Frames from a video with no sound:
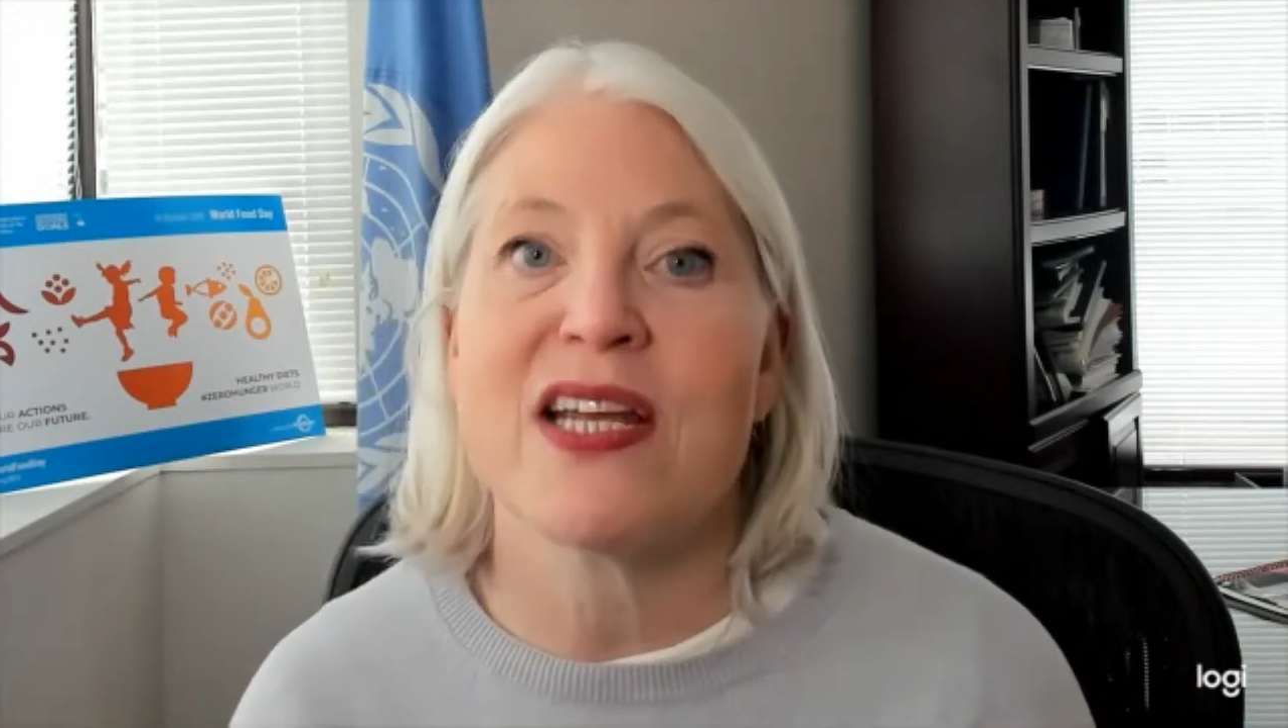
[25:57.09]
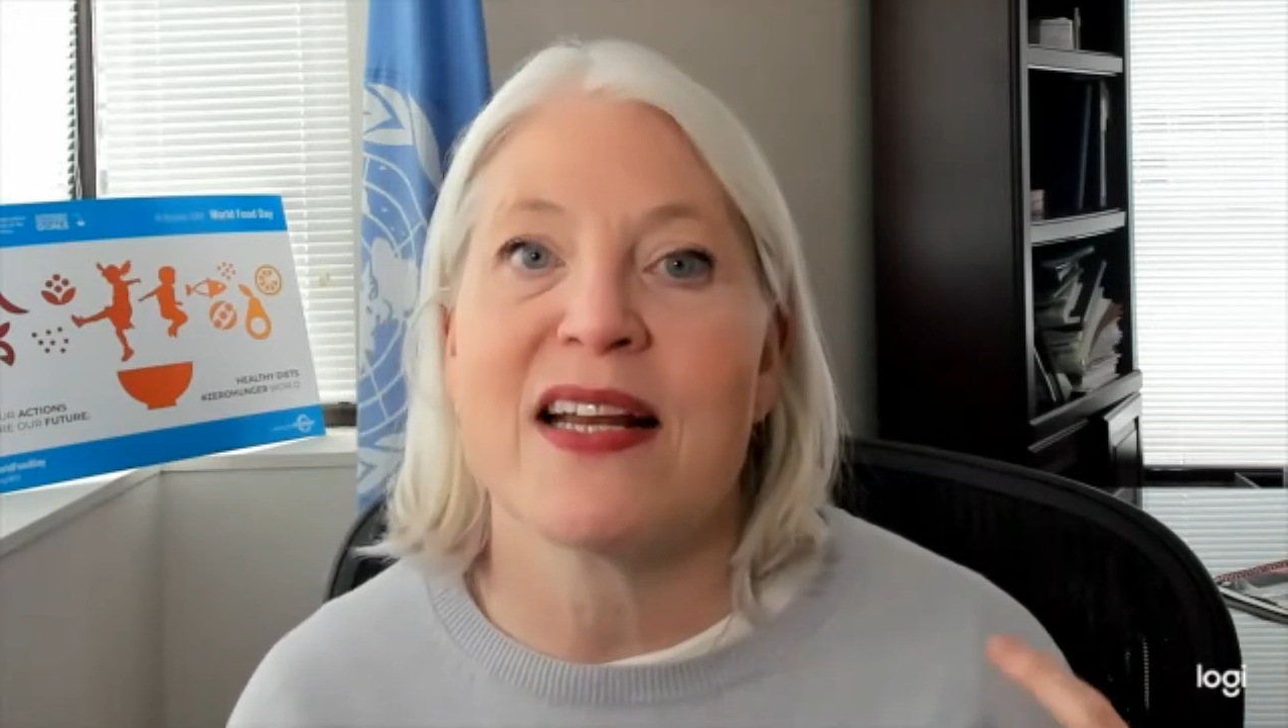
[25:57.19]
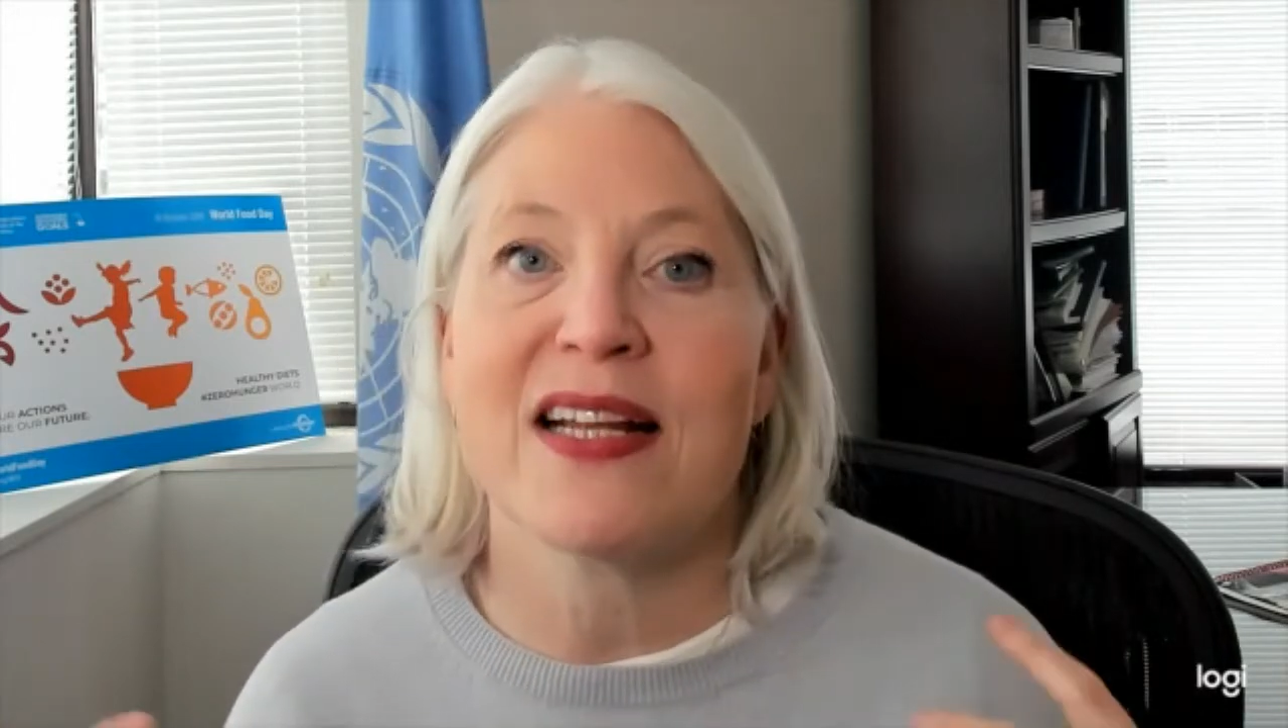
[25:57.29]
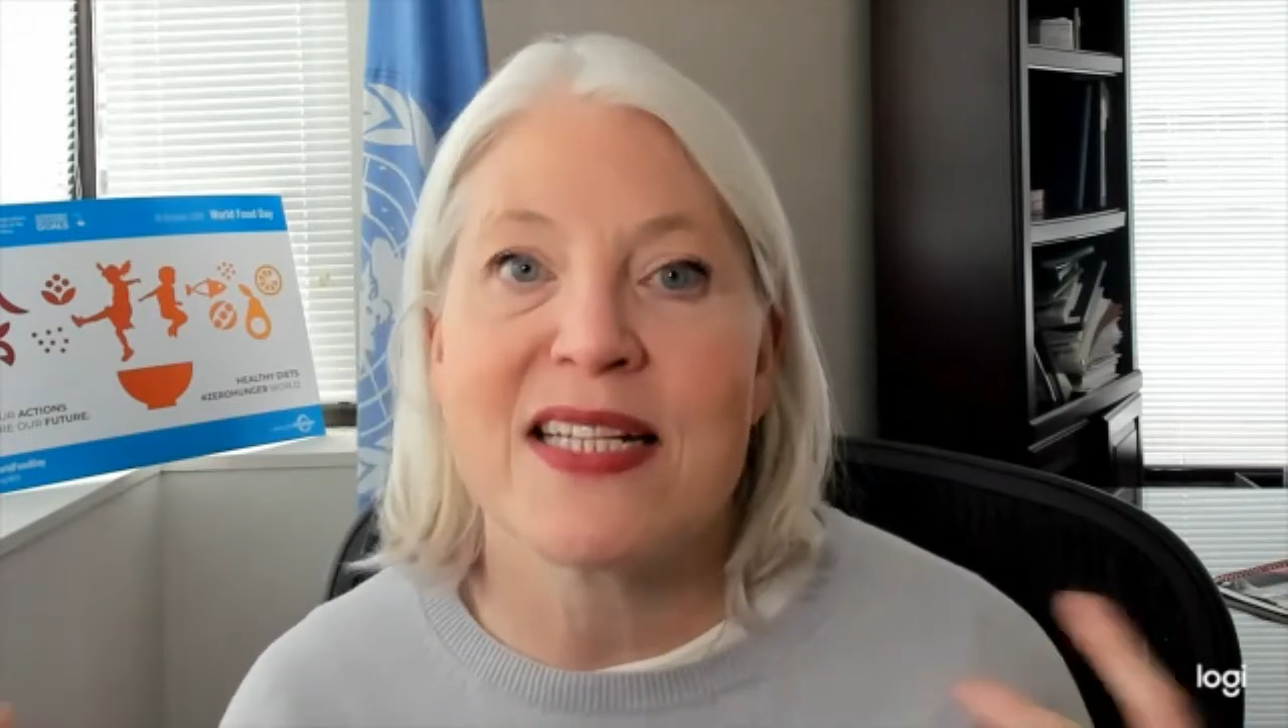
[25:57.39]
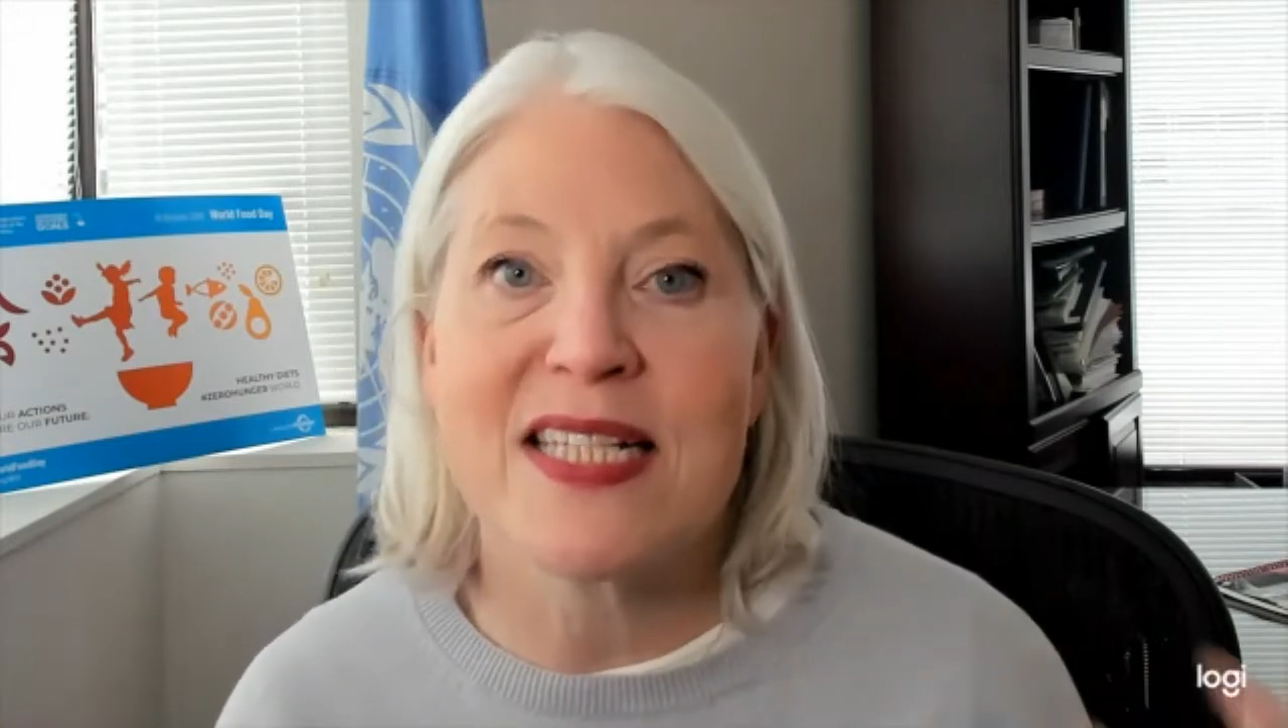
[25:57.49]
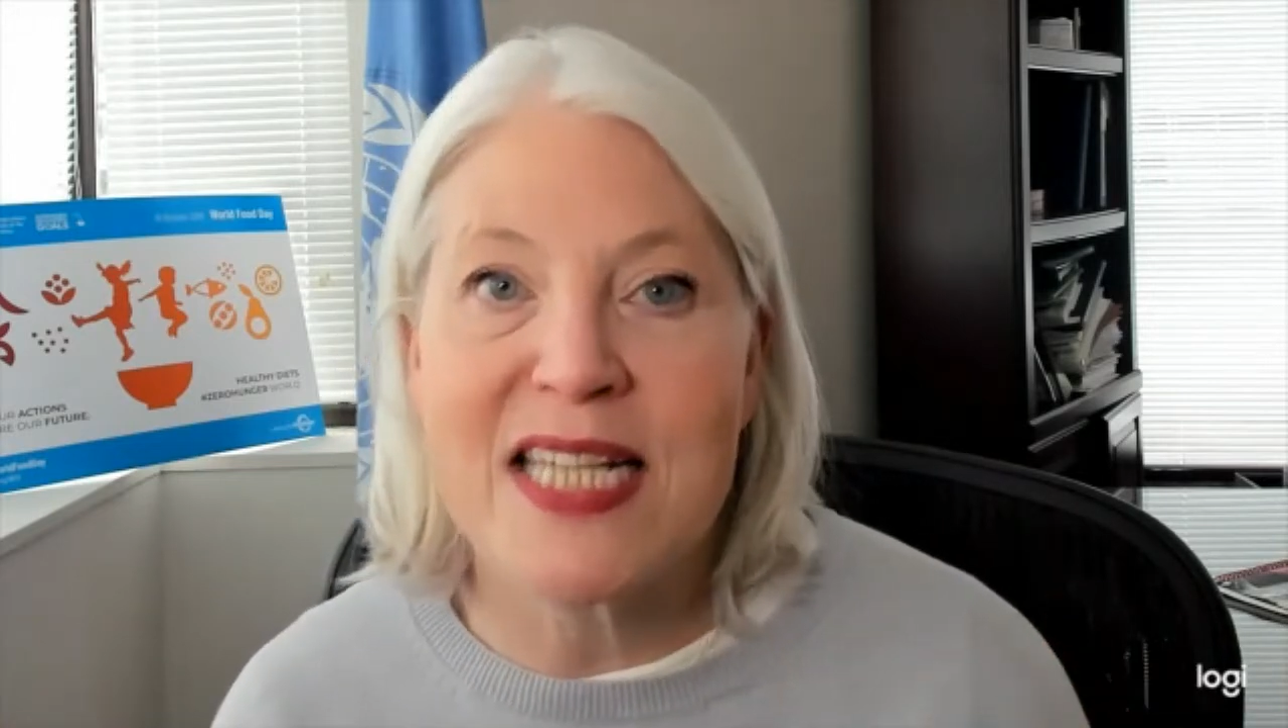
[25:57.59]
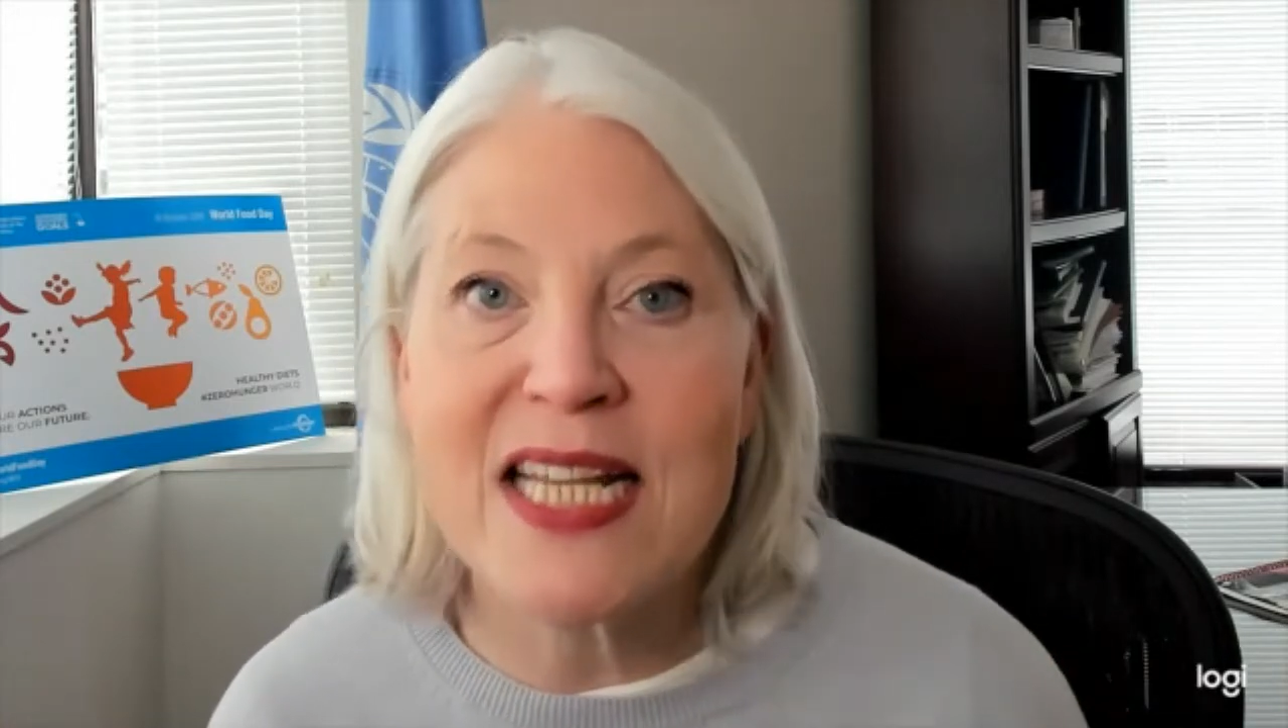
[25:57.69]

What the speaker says: and can see